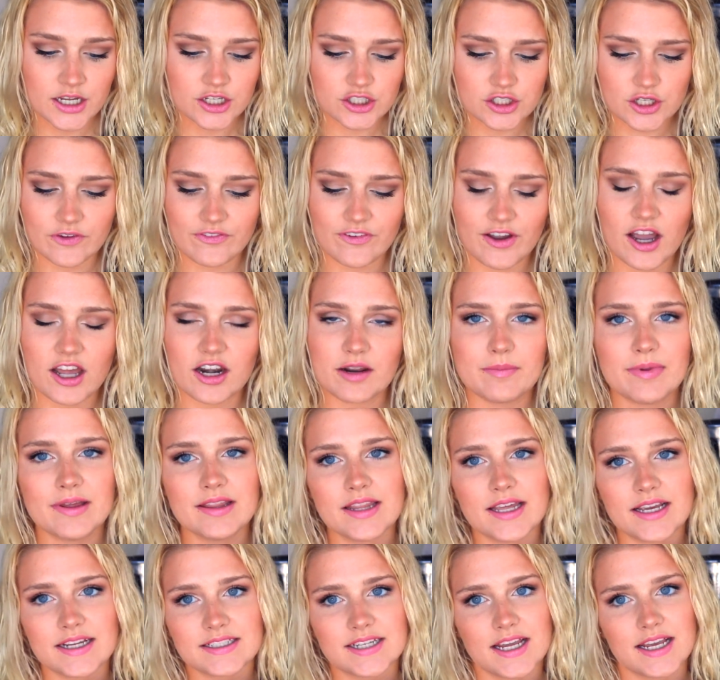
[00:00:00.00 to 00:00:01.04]
So I've kind of been
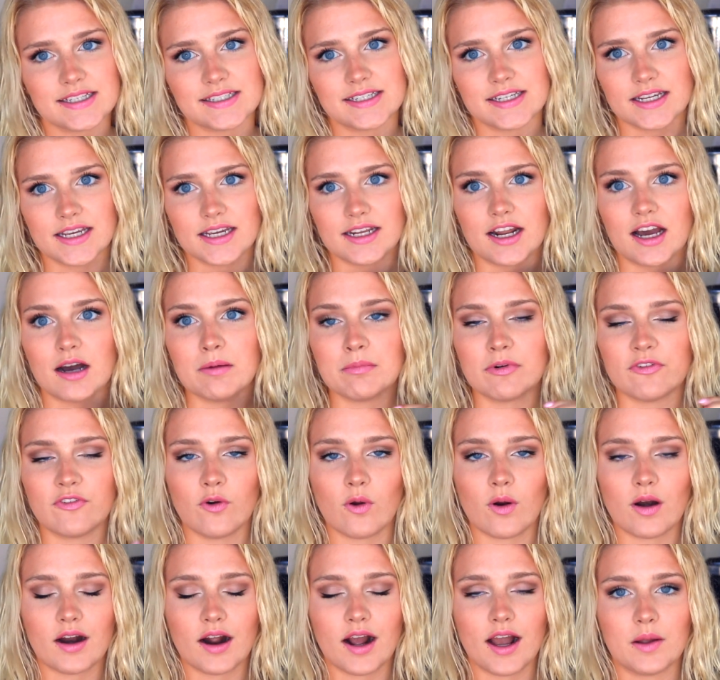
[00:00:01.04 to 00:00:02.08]
like testing it out
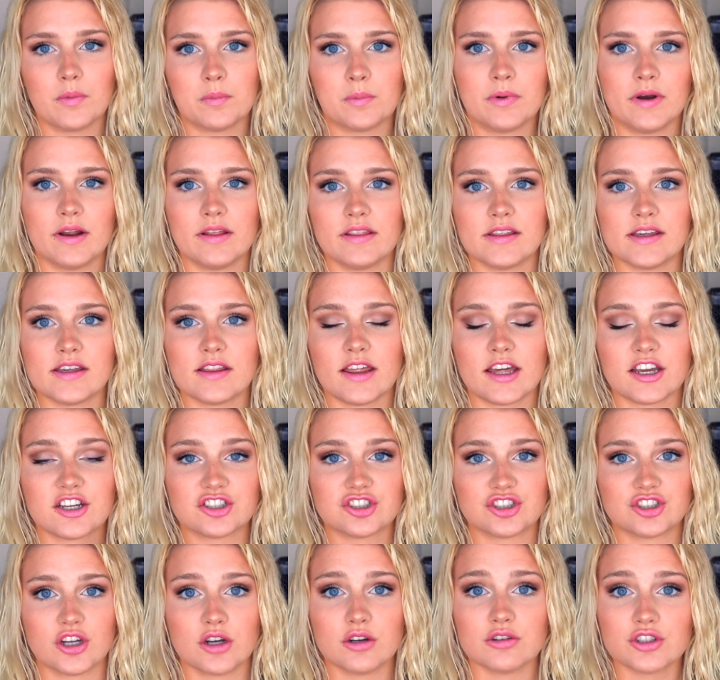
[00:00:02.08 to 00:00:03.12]
before I really like
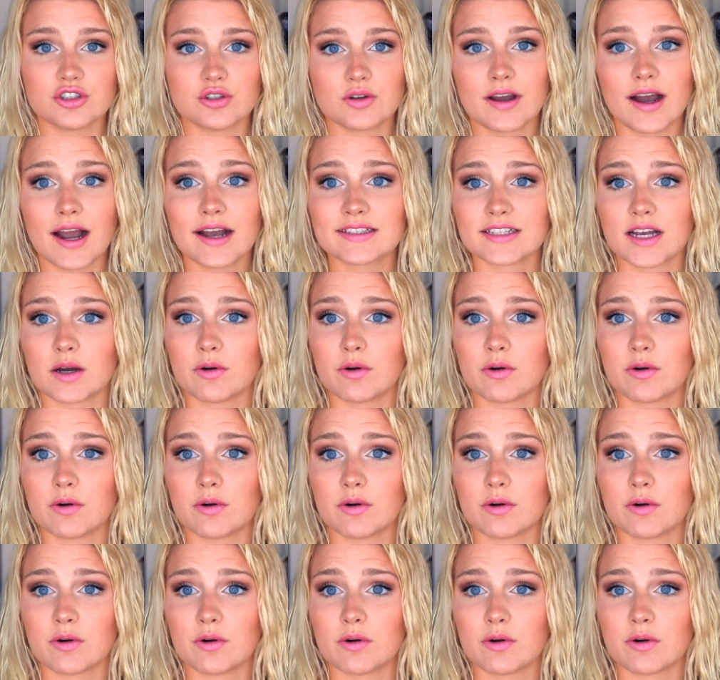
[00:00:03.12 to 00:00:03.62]
showed you guys.